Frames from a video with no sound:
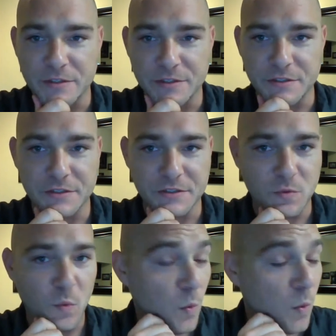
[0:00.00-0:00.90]
just
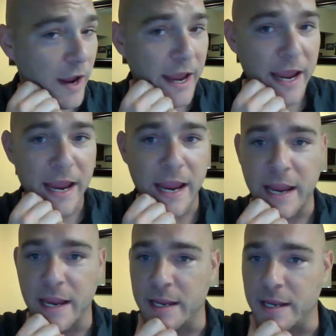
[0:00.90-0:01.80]

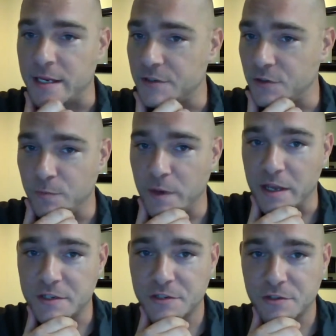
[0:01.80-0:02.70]
way too much.
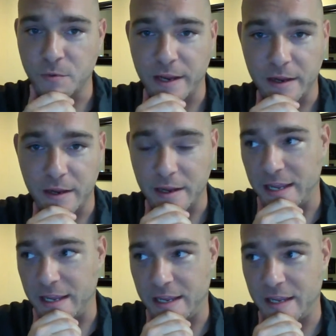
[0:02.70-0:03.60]

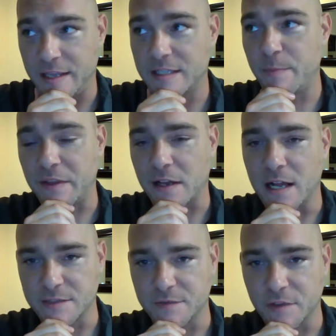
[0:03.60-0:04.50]
It's been the cause of a lot of